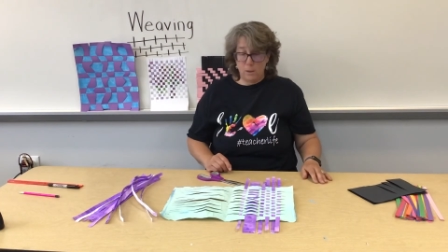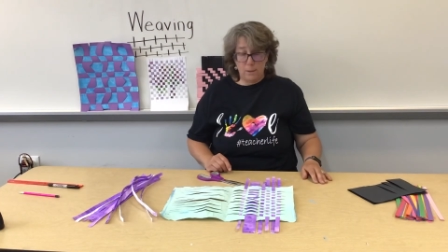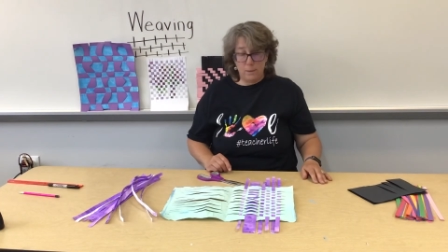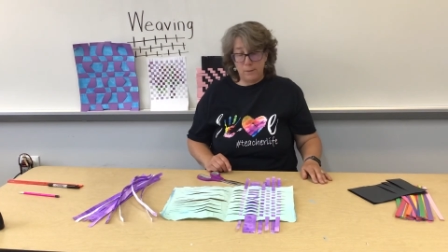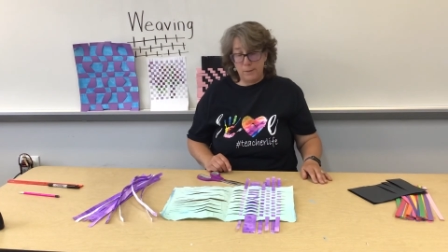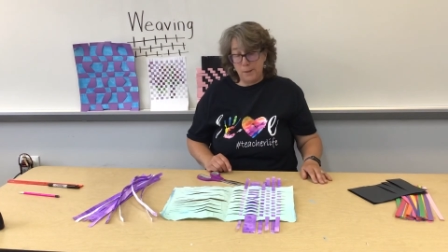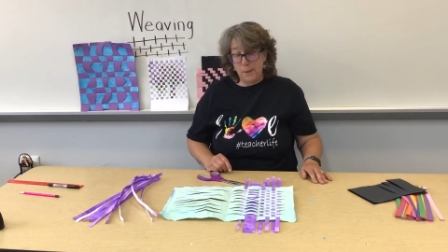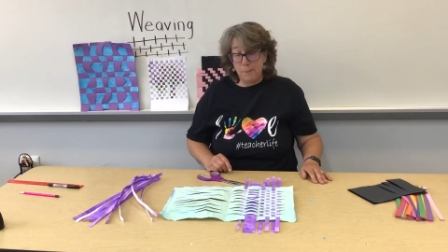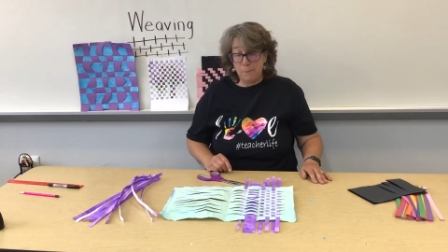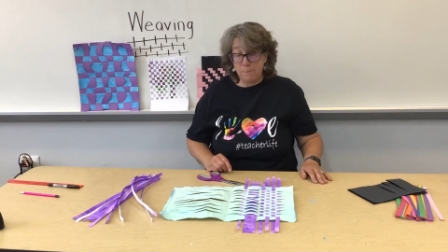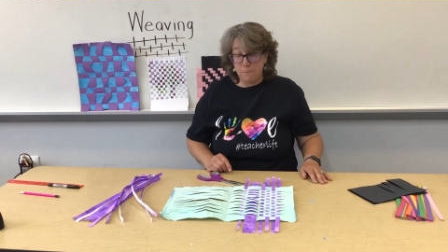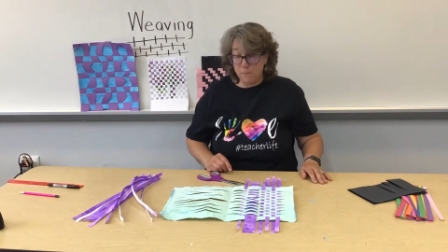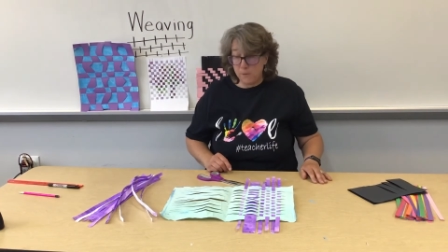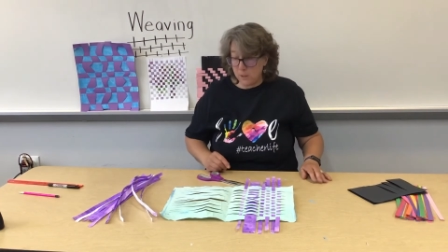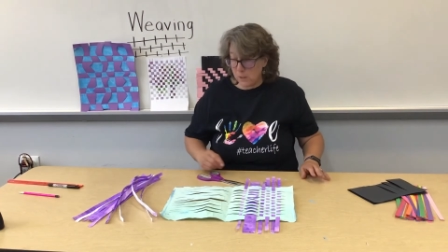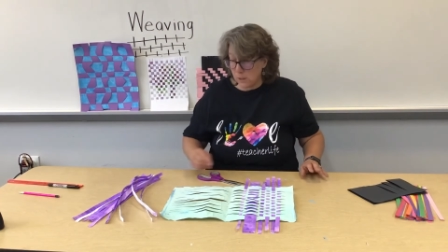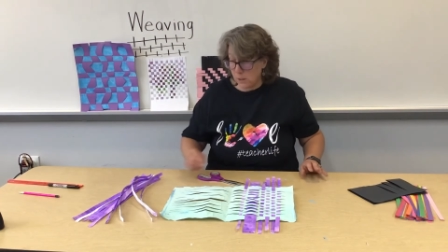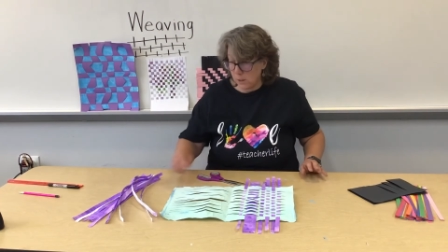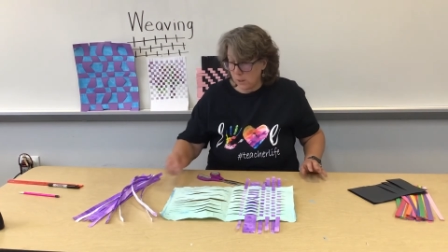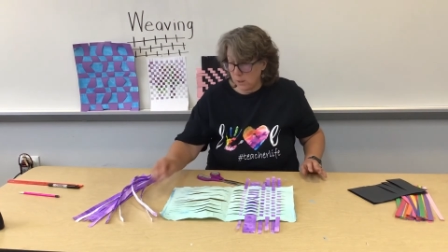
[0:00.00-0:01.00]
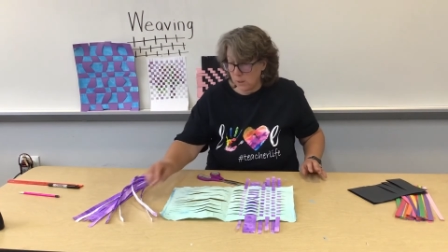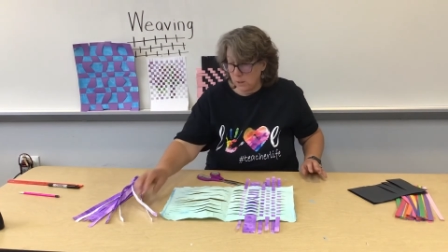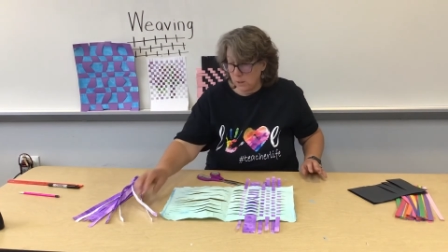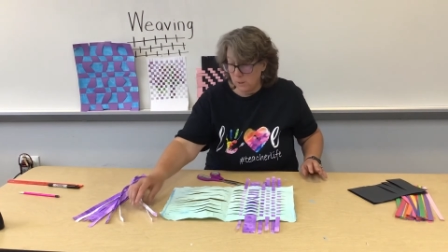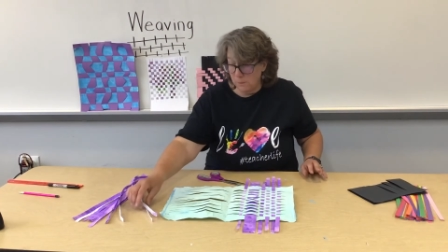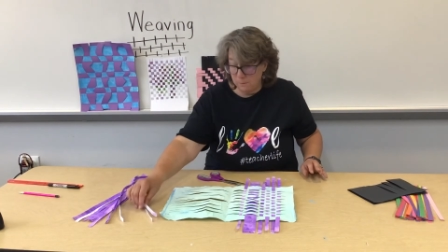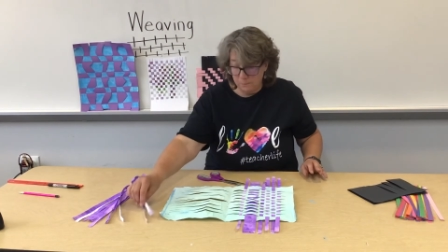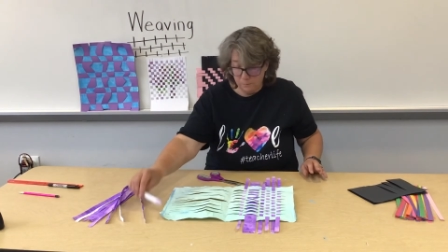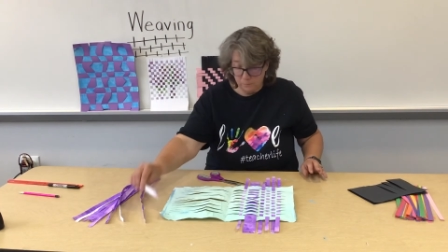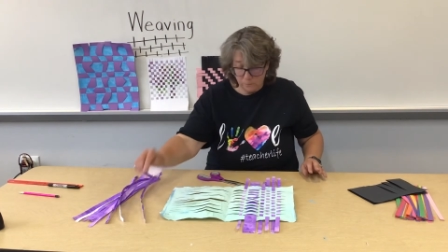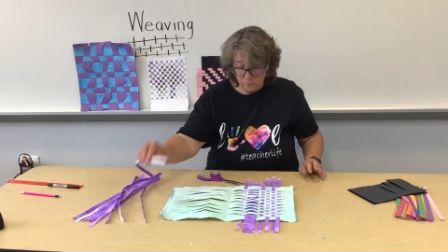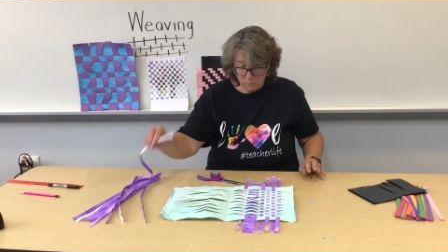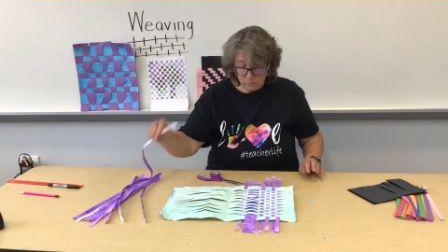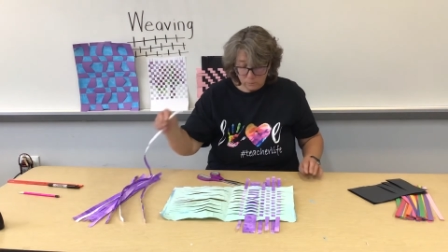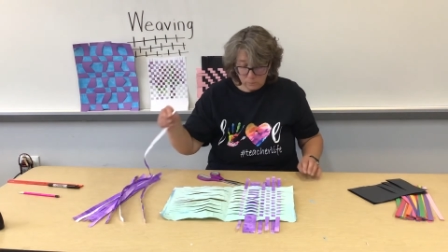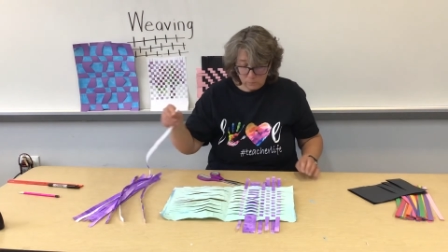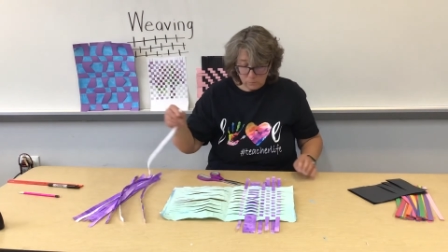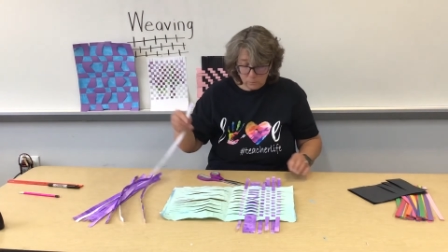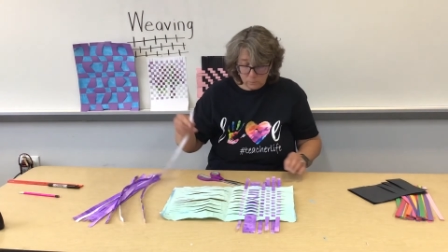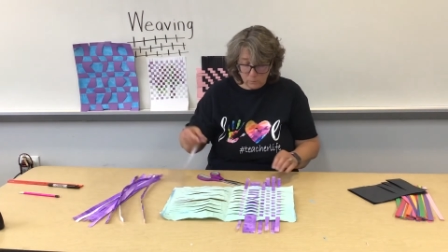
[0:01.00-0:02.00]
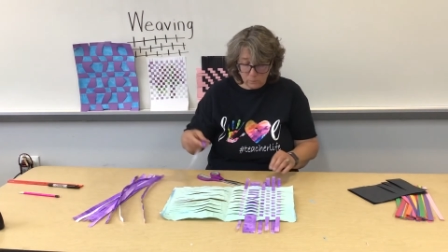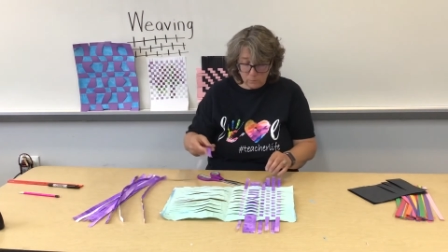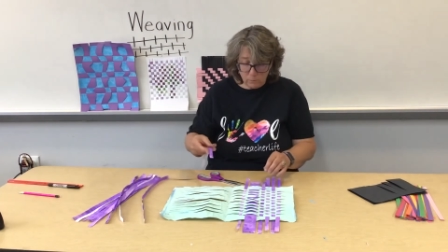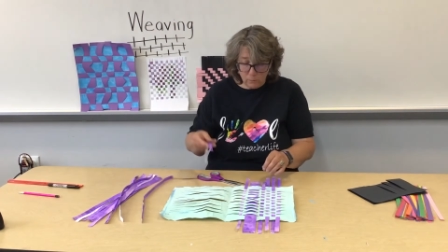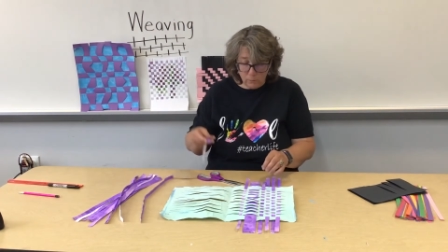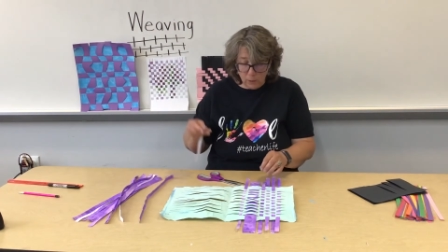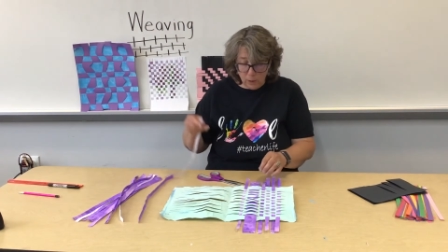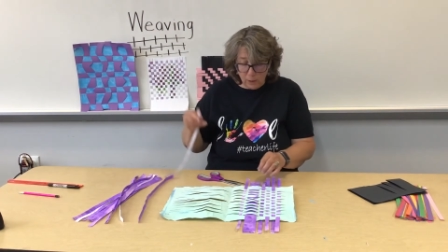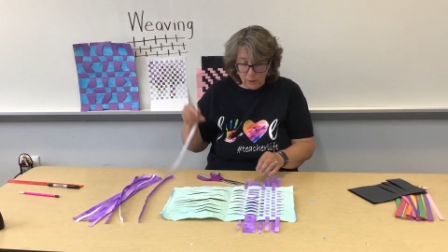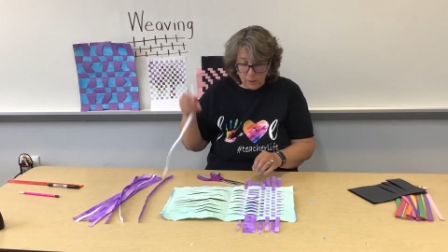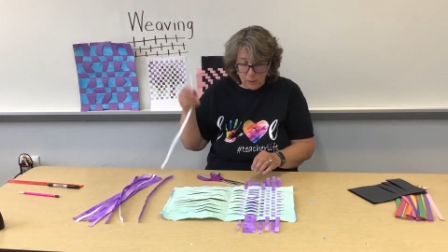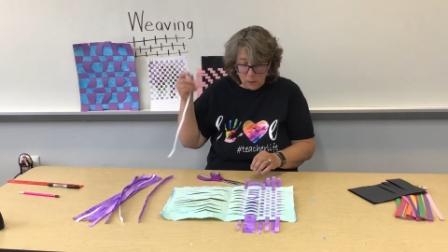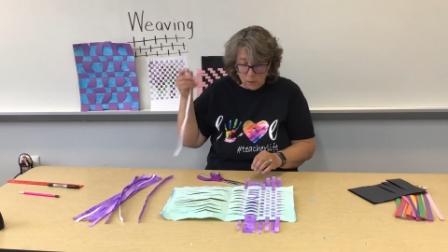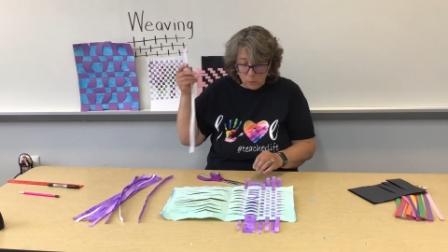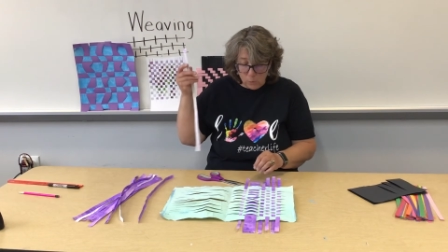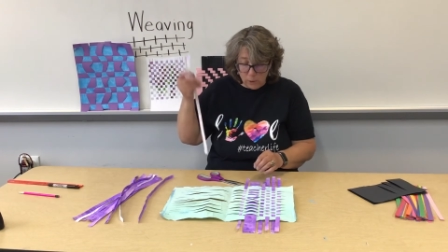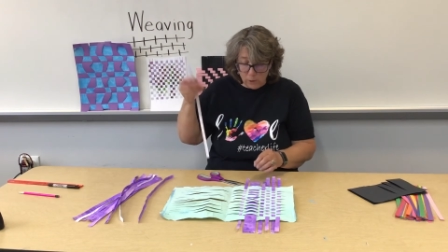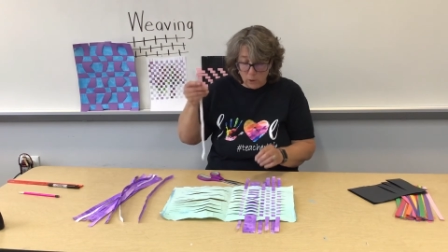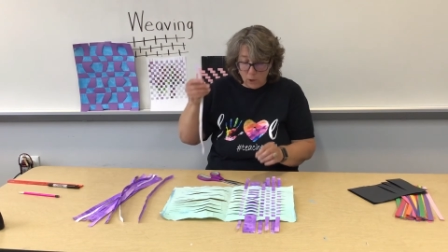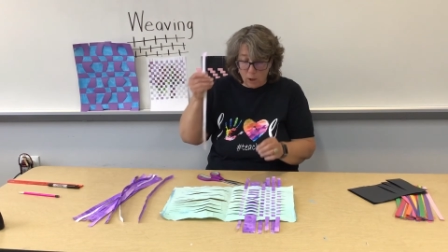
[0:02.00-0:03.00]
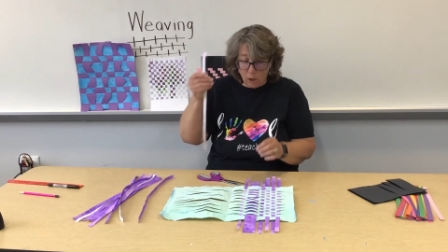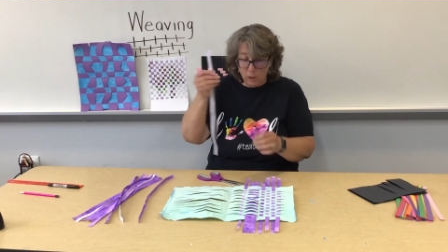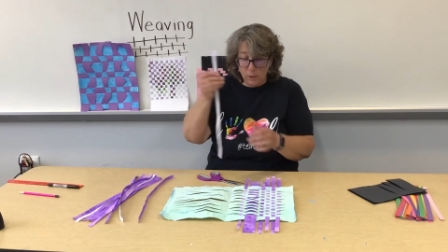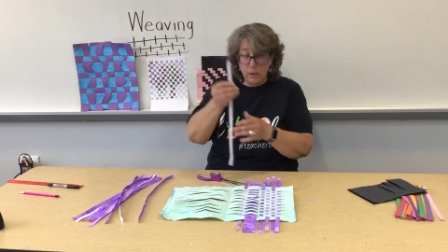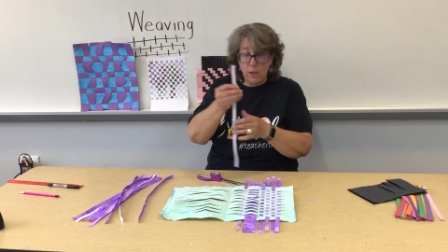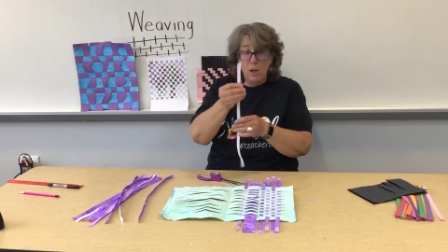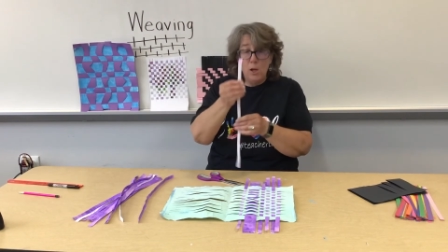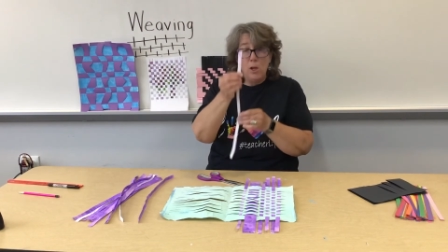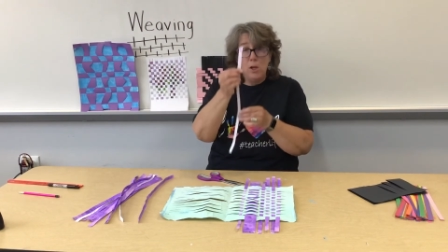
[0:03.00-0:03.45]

emphasis, I guess we'd call it.